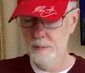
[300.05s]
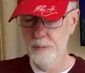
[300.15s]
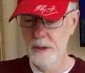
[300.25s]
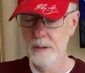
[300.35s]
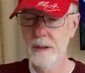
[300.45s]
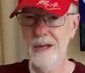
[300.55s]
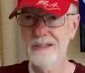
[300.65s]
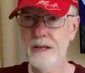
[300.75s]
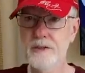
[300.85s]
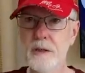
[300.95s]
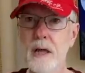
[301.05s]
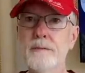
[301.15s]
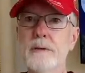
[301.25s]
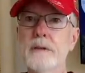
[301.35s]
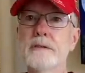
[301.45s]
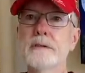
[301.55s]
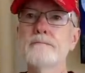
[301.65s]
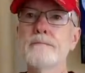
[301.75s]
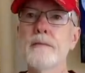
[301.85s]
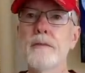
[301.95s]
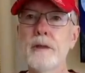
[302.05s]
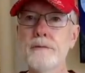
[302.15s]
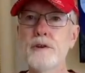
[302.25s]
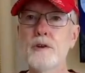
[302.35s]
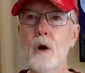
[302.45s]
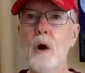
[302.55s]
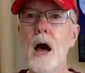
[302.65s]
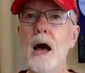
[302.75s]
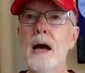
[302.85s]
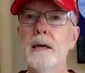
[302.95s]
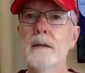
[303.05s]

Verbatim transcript: but a touch lifeless. Then if you go high,